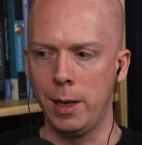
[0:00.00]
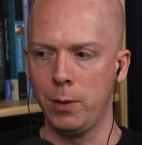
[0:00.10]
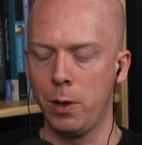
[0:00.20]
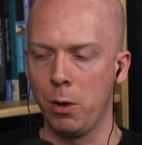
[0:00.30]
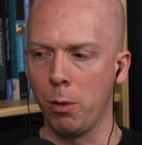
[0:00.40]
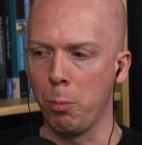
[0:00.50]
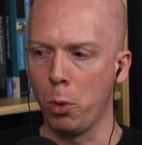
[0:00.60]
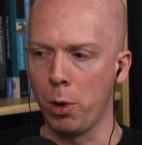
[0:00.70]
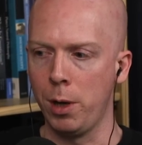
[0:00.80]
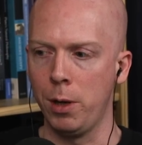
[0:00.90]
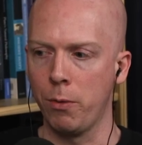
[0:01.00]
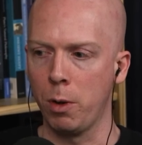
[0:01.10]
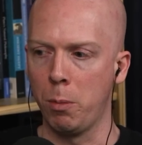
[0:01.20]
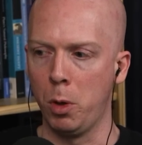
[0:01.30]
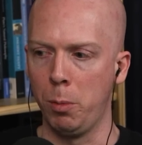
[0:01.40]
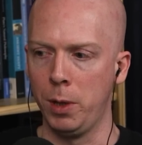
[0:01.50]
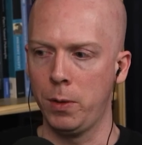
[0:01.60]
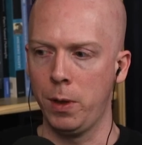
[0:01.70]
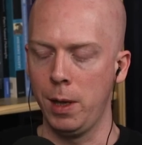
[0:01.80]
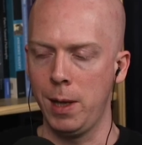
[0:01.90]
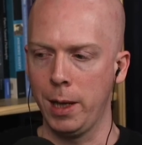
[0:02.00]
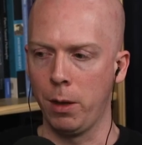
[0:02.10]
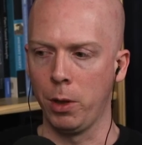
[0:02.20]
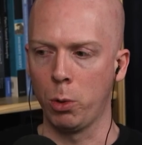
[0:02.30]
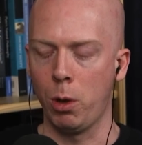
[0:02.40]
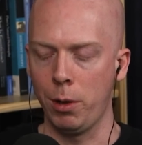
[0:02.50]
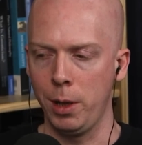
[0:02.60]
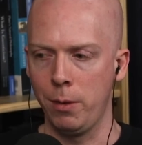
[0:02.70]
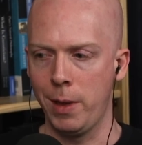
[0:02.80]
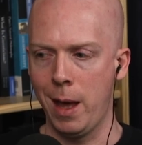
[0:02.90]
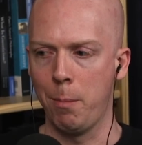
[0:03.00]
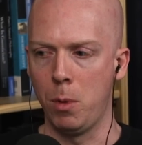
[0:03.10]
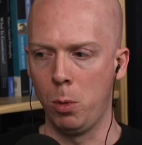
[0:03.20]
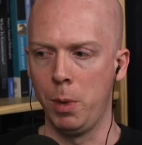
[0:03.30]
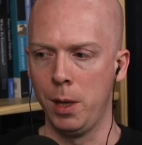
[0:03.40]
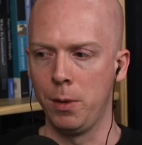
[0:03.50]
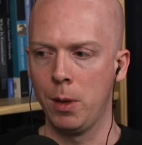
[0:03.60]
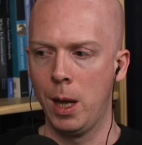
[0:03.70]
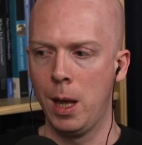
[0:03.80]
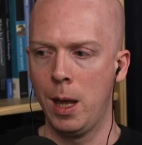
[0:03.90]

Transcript: Is that are born in different moments that take on the quality of that moment.